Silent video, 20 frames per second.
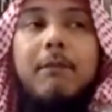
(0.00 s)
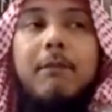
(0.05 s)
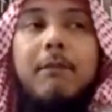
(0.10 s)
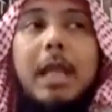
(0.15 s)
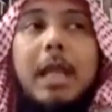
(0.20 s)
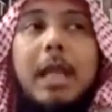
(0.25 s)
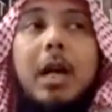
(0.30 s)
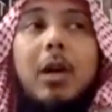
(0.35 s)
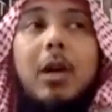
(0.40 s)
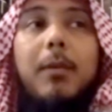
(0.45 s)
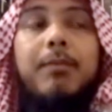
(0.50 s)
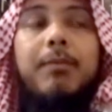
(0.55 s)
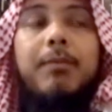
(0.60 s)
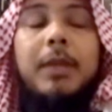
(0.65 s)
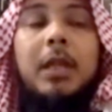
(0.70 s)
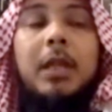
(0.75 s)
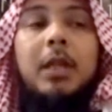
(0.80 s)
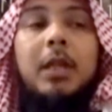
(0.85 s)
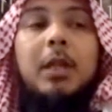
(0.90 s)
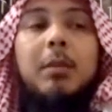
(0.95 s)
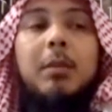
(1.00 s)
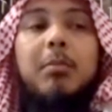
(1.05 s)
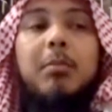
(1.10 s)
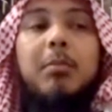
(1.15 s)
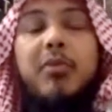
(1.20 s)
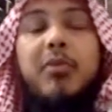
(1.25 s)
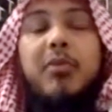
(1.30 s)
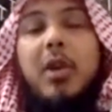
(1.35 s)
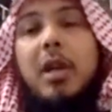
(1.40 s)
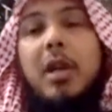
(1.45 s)
Now,
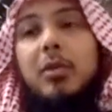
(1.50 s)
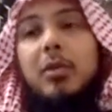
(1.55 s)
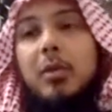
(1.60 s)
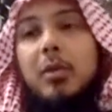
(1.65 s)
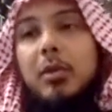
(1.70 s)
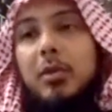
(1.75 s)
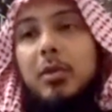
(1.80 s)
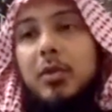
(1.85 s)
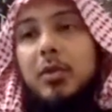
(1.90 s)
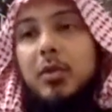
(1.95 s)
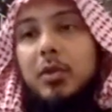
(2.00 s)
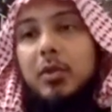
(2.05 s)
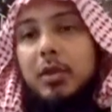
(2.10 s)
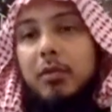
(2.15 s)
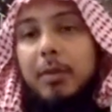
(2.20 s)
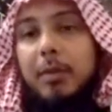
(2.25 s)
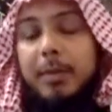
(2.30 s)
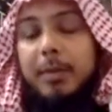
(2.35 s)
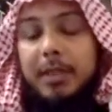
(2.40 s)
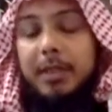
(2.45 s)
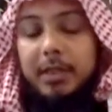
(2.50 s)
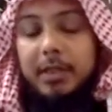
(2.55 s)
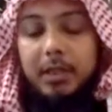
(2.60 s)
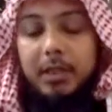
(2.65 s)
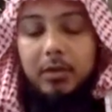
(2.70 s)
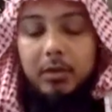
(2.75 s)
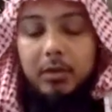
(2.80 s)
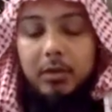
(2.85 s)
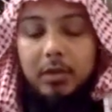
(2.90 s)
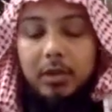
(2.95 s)
before I go on to the remedy
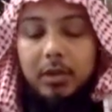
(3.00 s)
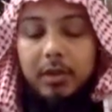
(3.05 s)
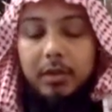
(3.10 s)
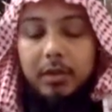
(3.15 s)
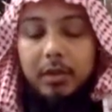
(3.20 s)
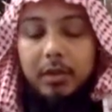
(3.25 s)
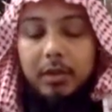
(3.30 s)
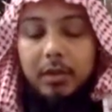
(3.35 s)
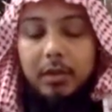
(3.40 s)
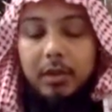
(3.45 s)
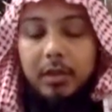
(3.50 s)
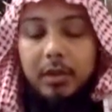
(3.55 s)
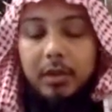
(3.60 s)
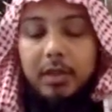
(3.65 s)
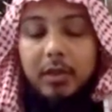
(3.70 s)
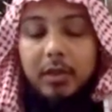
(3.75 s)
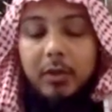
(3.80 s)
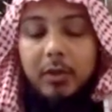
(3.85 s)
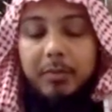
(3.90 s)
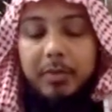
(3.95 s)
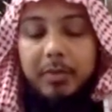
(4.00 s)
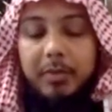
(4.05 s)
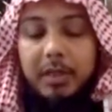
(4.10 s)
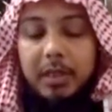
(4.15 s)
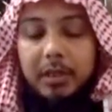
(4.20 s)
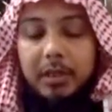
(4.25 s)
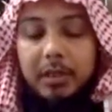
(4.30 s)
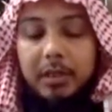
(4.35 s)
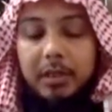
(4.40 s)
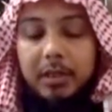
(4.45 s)
or the therapy
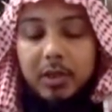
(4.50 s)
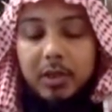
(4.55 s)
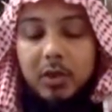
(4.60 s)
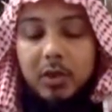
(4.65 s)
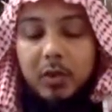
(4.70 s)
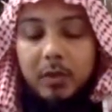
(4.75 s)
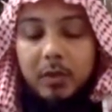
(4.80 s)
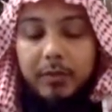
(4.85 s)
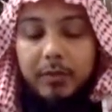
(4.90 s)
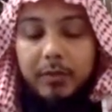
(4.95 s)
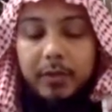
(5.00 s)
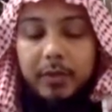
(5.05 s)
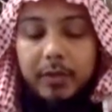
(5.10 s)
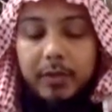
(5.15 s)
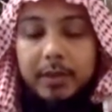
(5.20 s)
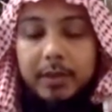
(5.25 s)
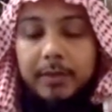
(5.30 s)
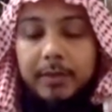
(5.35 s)
and the cure for it,